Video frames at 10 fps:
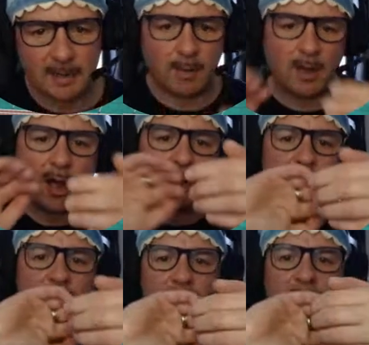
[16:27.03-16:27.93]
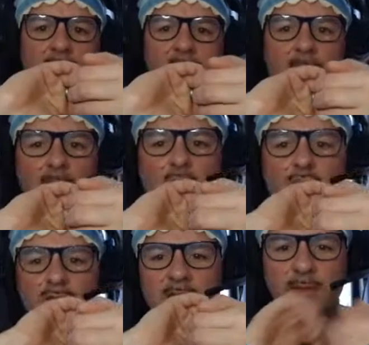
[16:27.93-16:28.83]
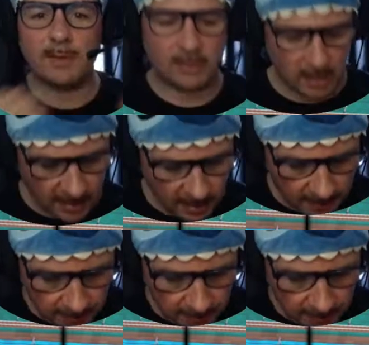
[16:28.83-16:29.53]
They were kind of like hooked into each other.